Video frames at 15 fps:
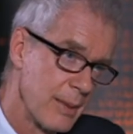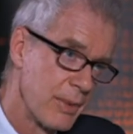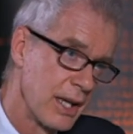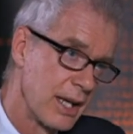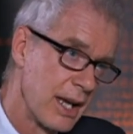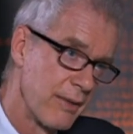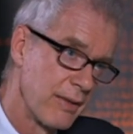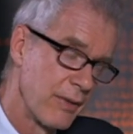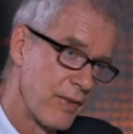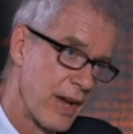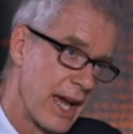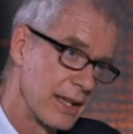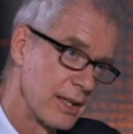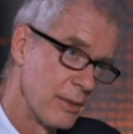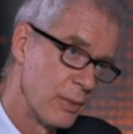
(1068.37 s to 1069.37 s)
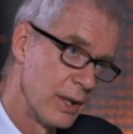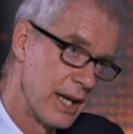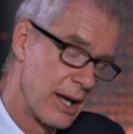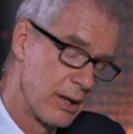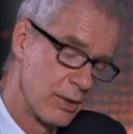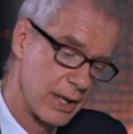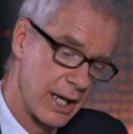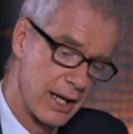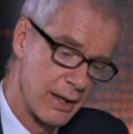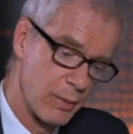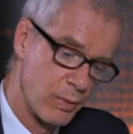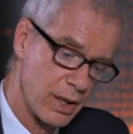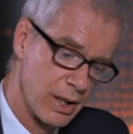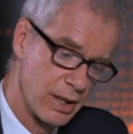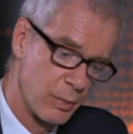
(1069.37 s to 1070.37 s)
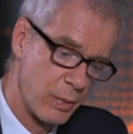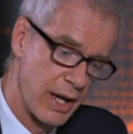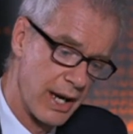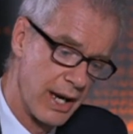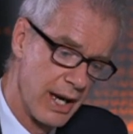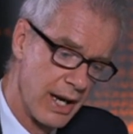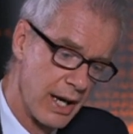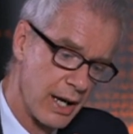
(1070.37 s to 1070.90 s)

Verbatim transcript: I'm thinking of the fact that we're now looking at a world where